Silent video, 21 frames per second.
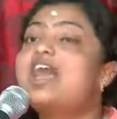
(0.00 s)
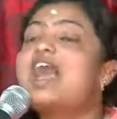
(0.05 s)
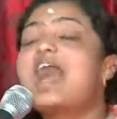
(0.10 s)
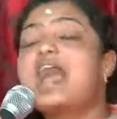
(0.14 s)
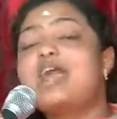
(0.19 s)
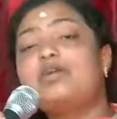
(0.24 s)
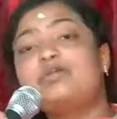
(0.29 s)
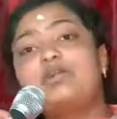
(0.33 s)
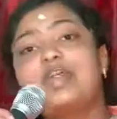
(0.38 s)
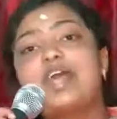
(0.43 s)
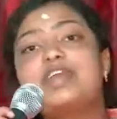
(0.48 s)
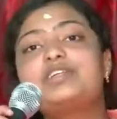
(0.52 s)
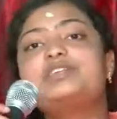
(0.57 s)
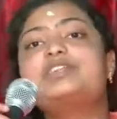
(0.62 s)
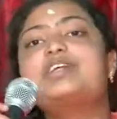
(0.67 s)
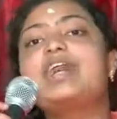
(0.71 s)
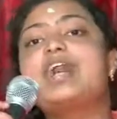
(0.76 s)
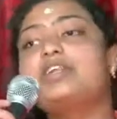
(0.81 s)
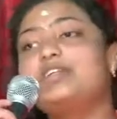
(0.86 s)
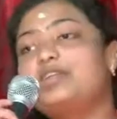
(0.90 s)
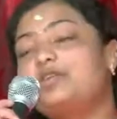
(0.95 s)
I would like to
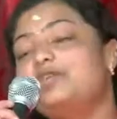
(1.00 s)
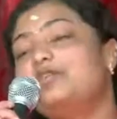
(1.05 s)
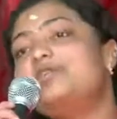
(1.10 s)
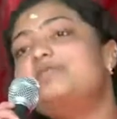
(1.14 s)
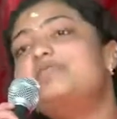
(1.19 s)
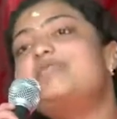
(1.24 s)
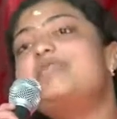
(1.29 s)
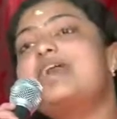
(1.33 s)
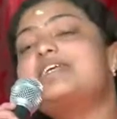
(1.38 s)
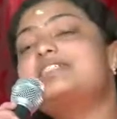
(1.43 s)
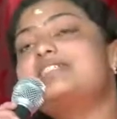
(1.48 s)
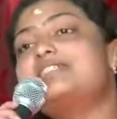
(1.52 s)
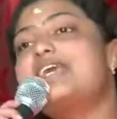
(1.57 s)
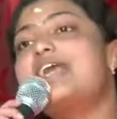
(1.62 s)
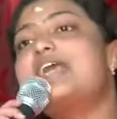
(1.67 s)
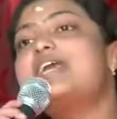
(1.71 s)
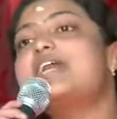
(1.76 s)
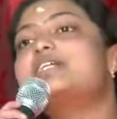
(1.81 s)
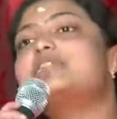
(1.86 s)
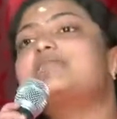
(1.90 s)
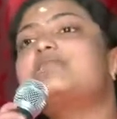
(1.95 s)
conclude by
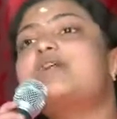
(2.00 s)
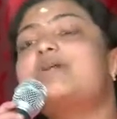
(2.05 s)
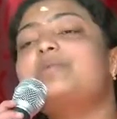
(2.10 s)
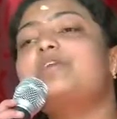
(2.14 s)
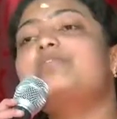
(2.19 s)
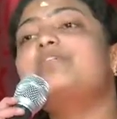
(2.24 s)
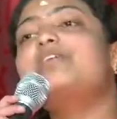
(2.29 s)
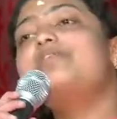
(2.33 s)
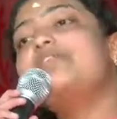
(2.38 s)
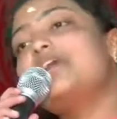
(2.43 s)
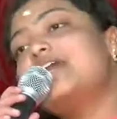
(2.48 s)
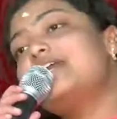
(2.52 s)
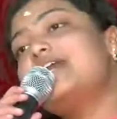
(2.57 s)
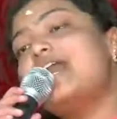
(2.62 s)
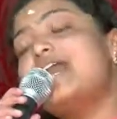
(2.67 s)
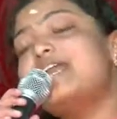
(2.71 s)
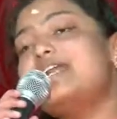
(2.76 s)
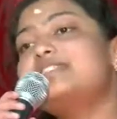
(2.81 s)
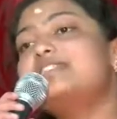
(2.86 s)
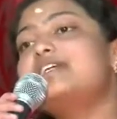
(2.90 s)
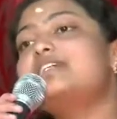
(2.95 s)
saying as Swami
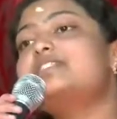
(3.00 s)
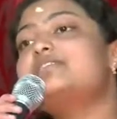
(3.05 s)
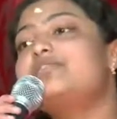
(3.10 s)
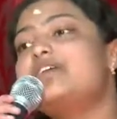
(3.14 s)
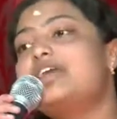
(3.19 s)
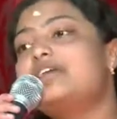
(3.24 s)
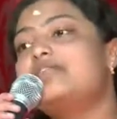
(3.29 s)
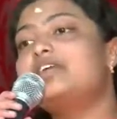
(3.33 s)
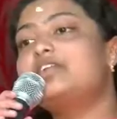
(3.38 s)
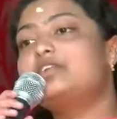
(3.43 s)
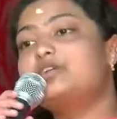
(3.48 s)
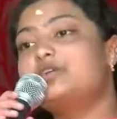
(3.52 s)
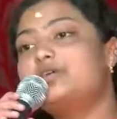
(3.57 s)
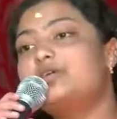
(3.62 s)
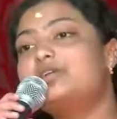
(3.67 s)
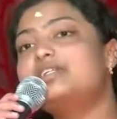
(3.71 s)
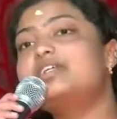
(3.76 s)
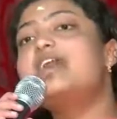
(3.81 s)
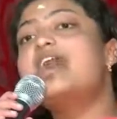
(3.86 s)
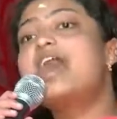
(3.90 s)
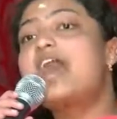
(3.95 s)
Vivekananda's favorite
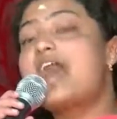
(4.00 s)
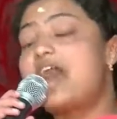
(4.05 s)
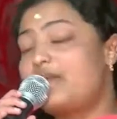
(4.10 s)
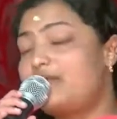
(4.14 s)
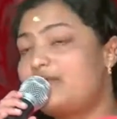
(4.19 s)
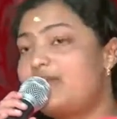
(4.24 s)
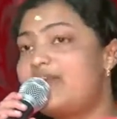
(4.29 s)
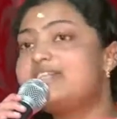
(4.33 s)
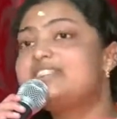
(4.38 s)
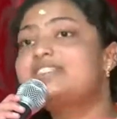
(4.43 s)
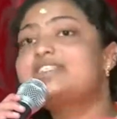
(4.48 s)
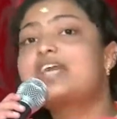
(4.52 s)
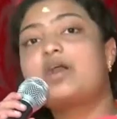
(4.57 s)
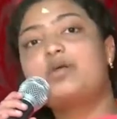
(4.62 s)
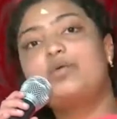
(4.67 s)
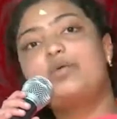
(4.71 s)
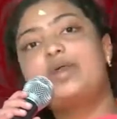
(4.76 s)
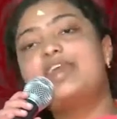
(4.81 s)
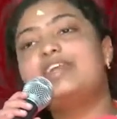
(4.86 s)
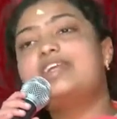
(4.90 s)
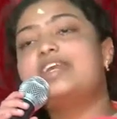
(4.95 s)
quote, arise,
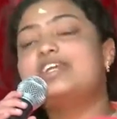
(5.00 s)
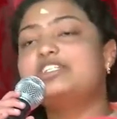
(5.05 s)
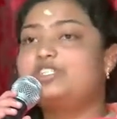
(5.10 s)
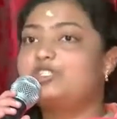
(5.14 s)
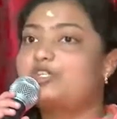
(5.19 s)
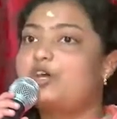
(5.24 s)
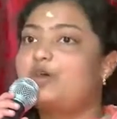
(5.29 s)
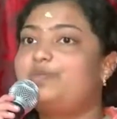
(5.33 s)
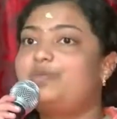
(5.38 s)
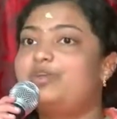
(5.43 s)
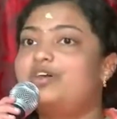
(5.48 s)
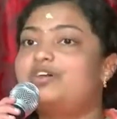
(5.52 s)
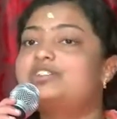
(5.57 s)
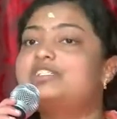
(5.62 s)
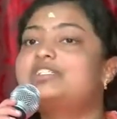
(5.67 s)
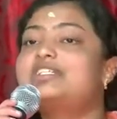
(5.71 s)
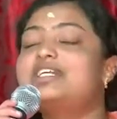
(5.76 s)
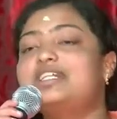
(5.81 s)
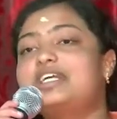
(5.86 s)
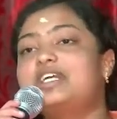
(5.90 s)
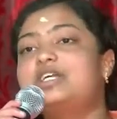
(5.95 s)
awake, and stop not
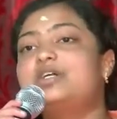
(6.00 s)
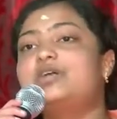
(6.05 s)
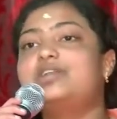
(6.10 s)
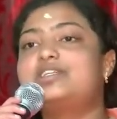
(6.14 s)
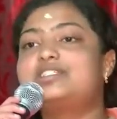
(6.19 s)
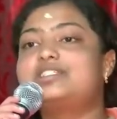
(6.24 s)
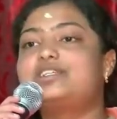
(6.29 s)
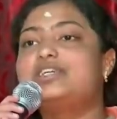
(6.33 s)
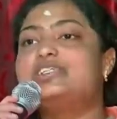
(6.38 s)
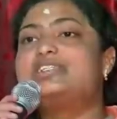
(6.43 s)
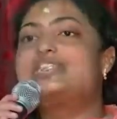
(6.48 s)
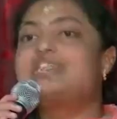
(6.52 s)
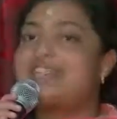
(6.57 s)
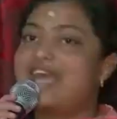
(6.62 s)
till the goal is reached.